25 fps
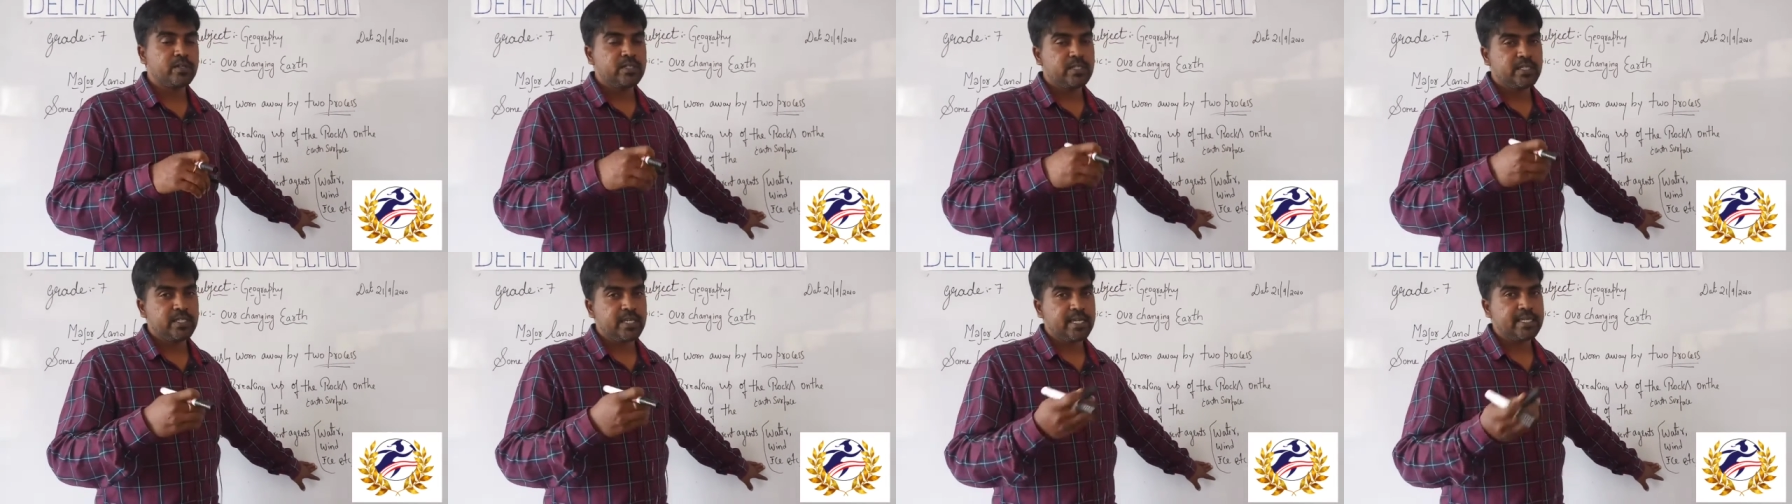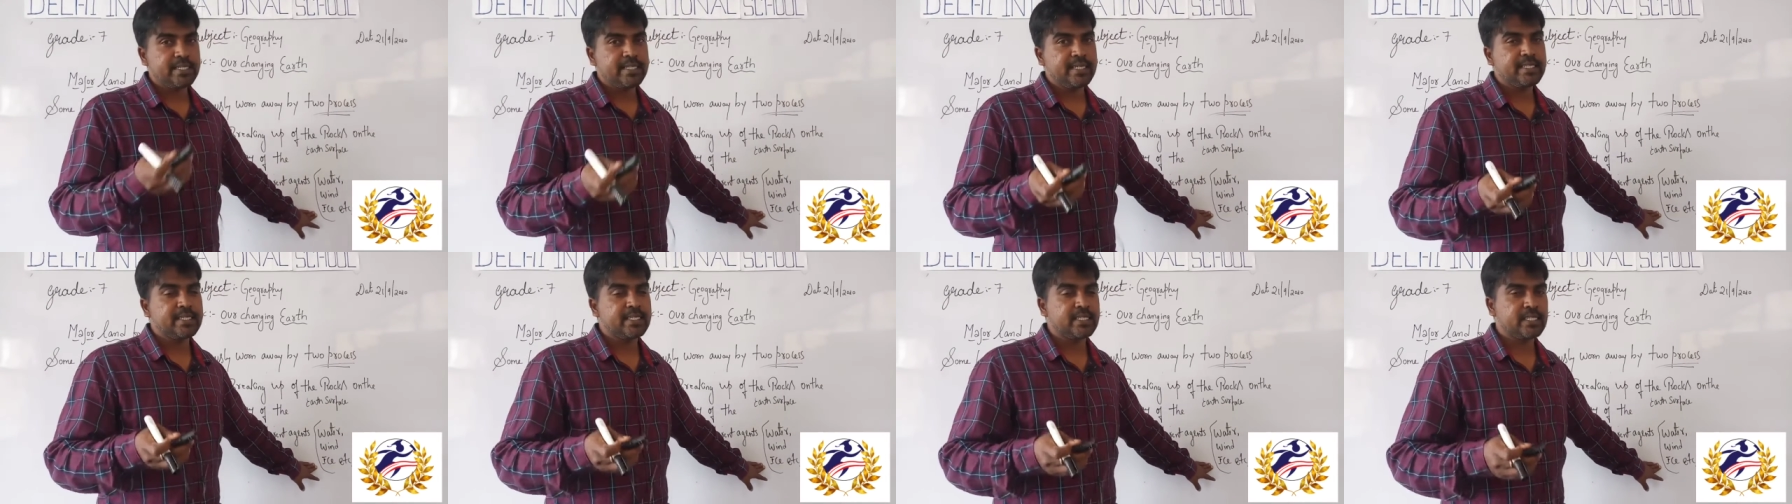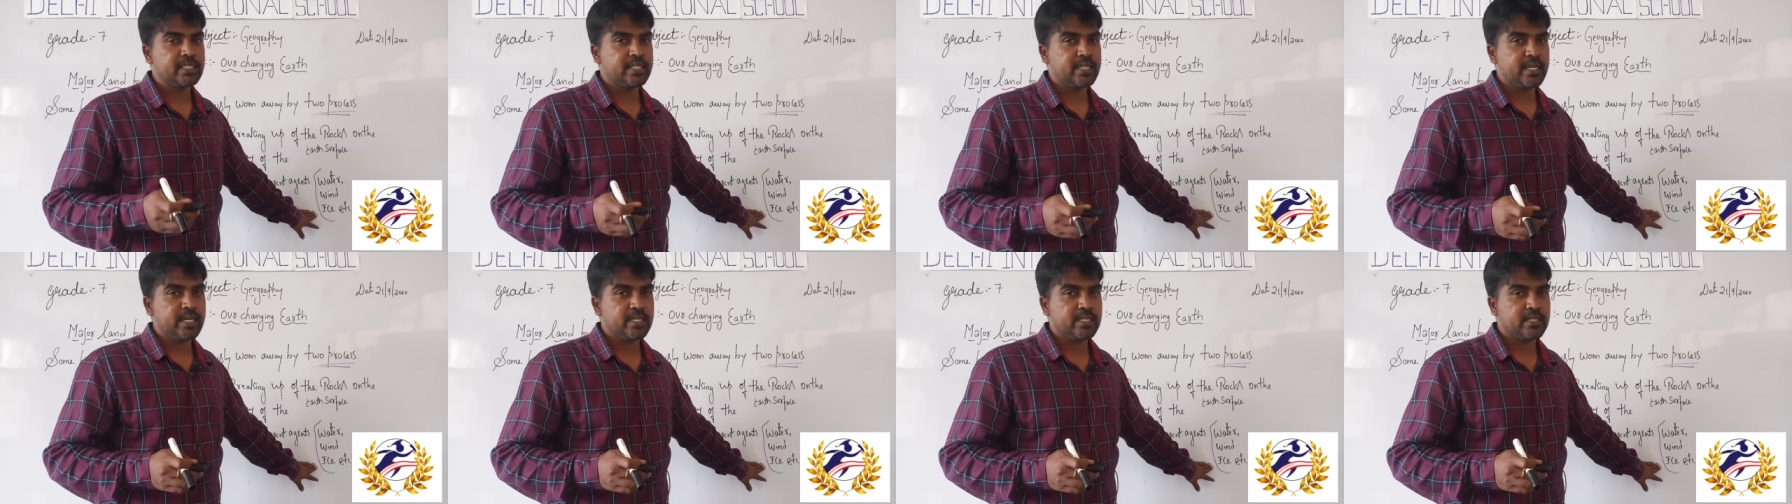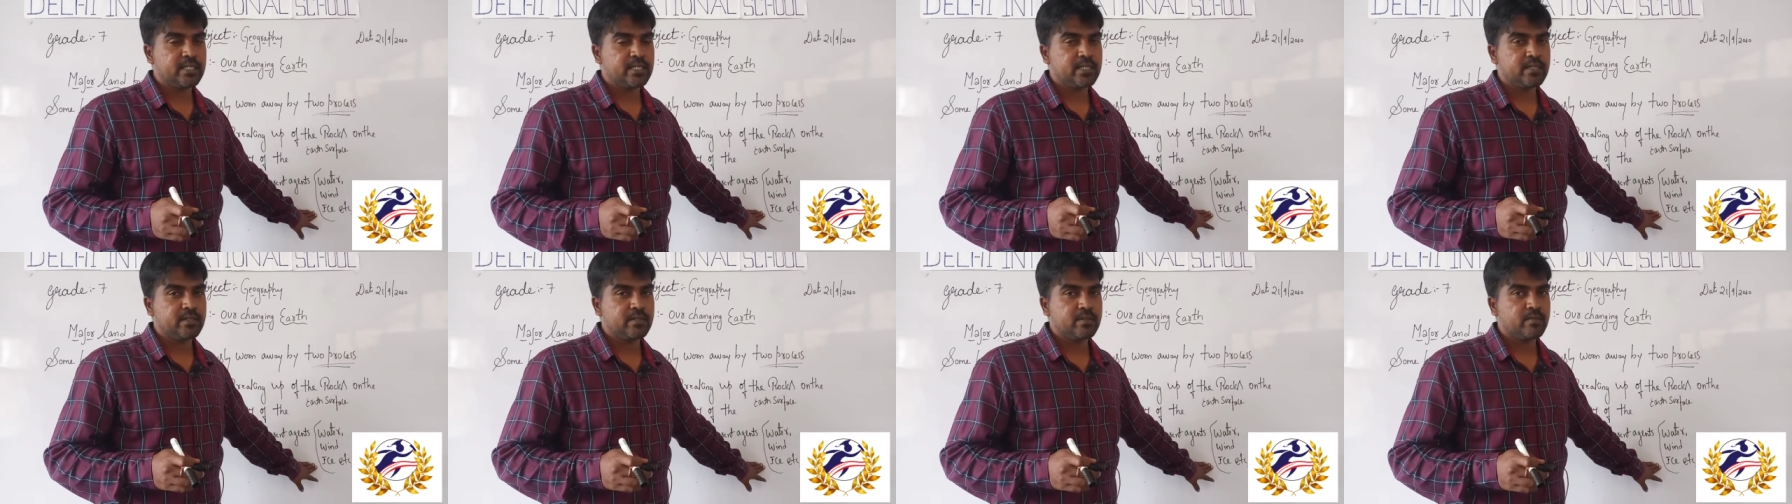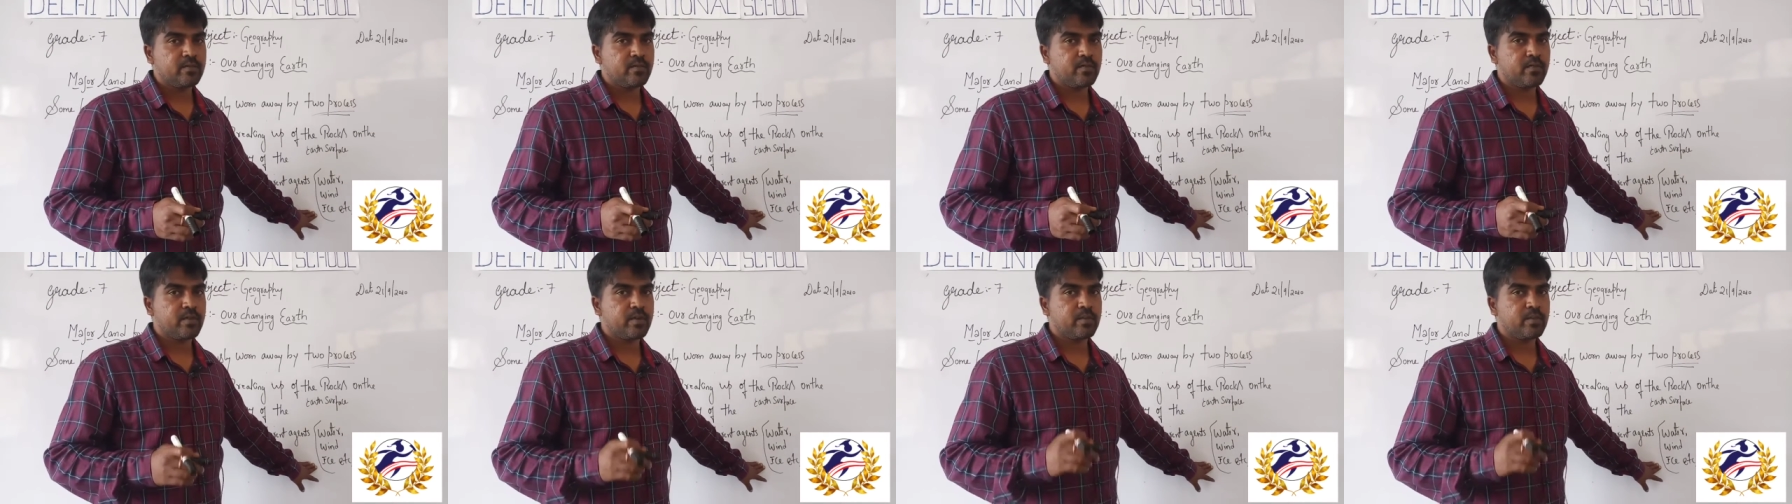change its
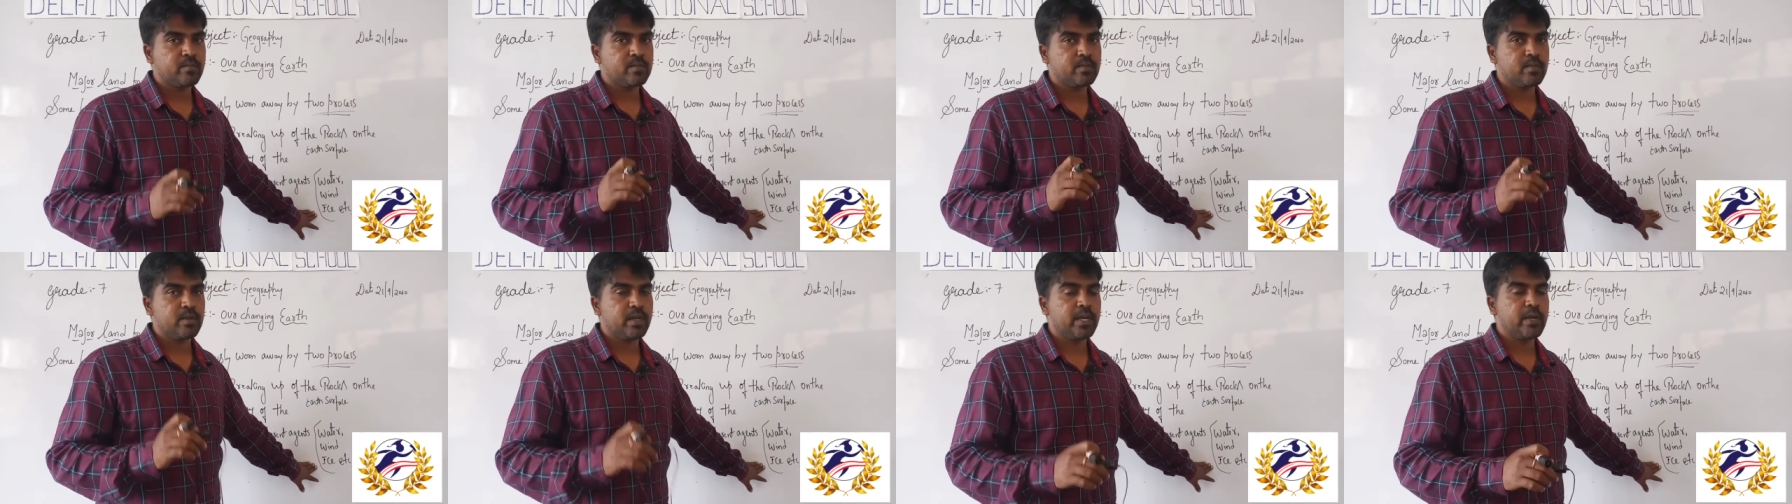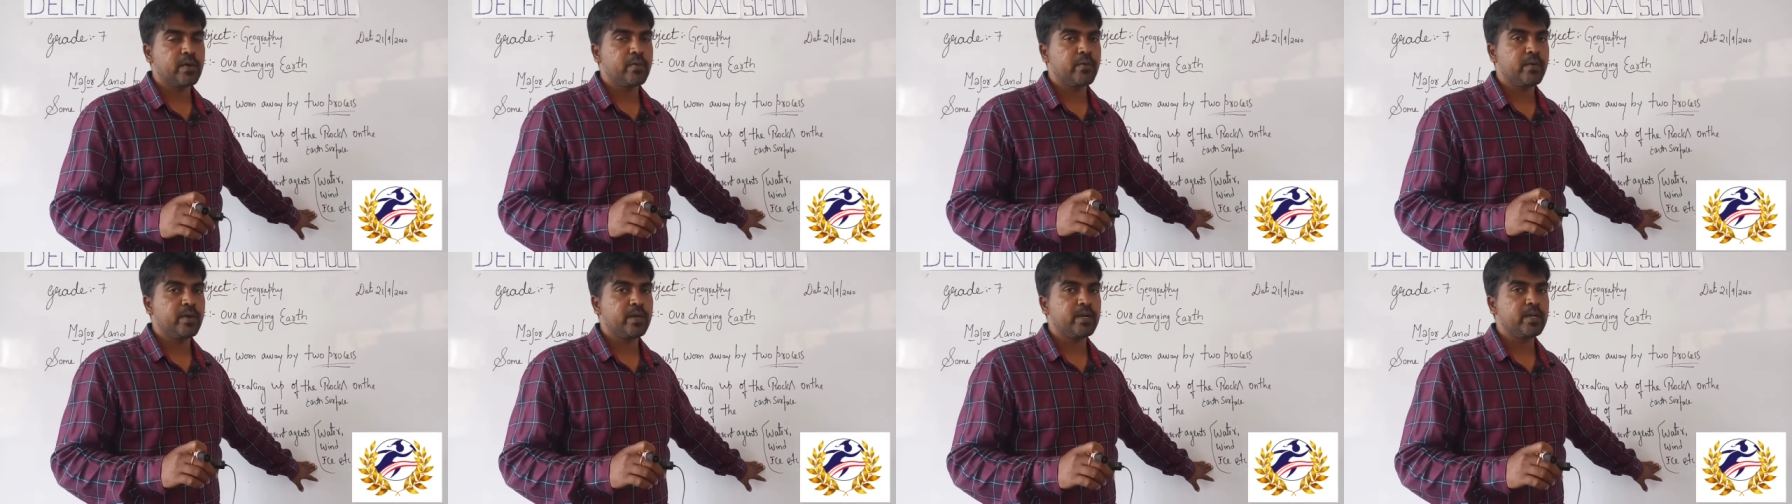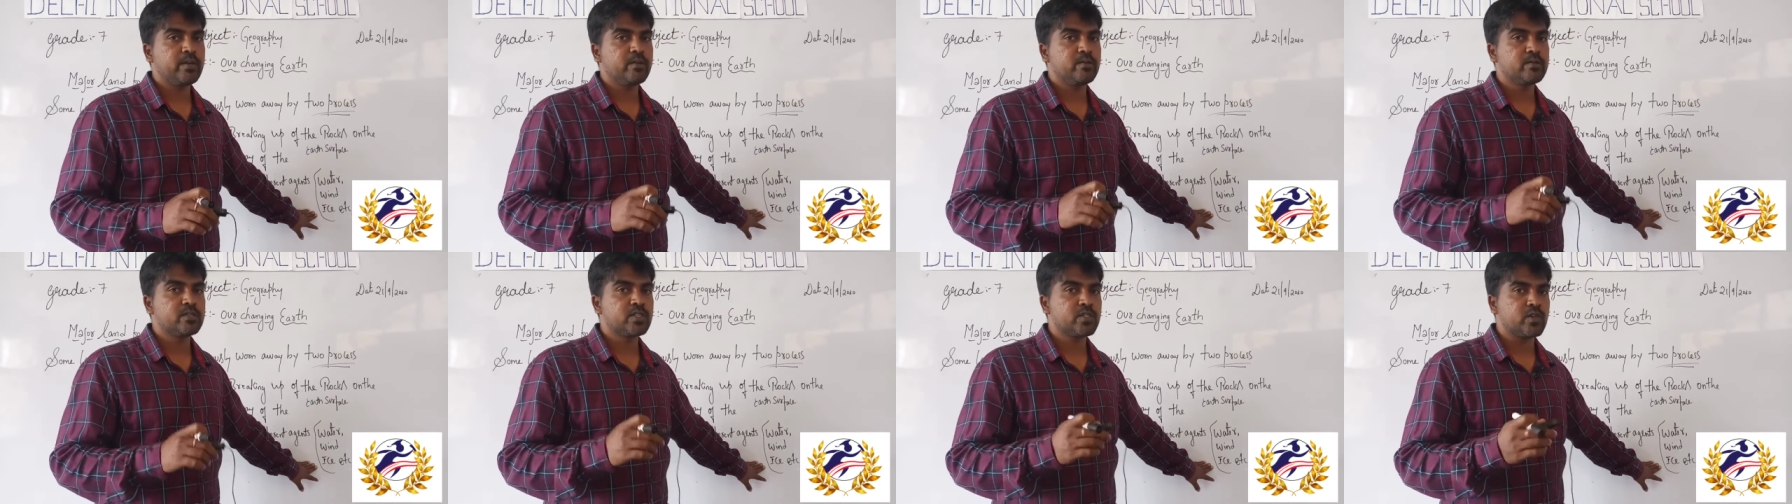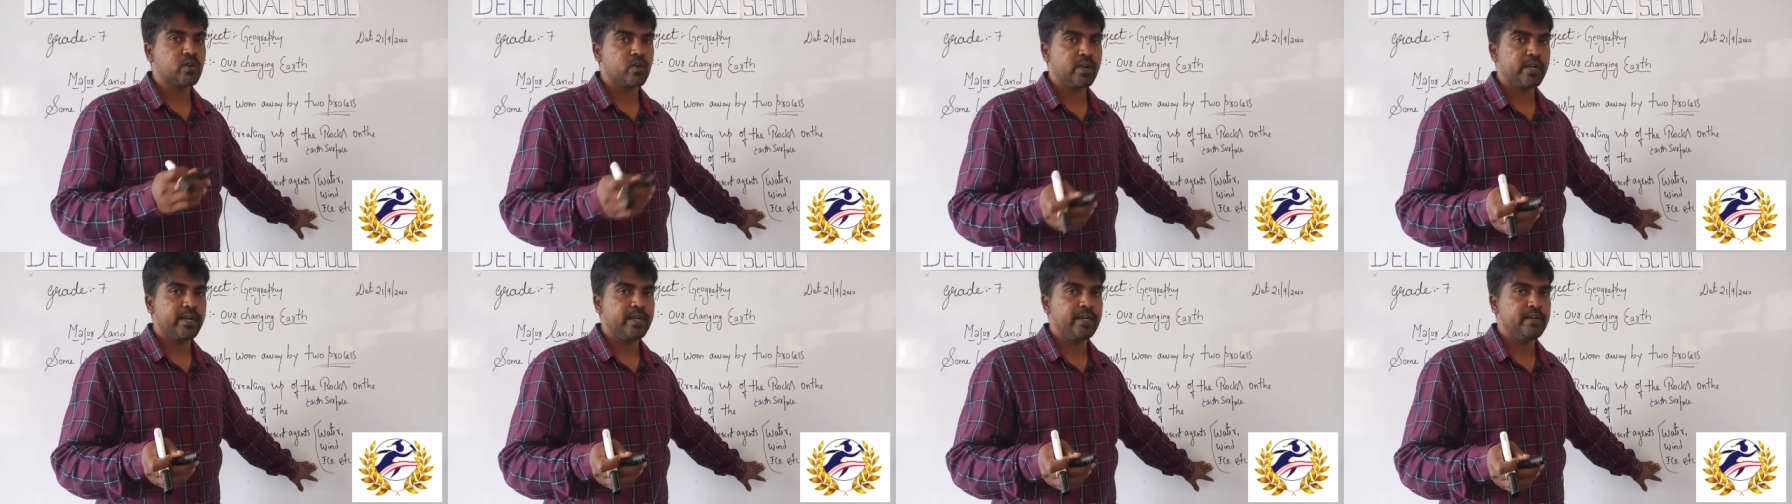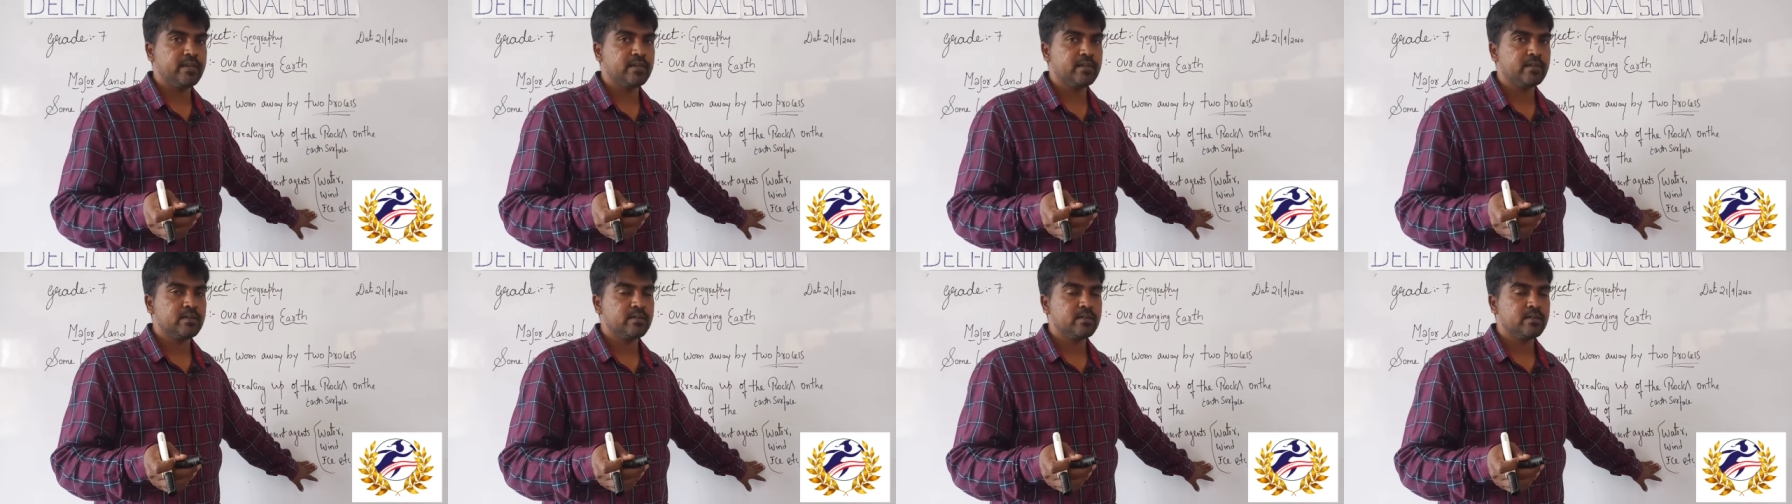state from liquid to solid,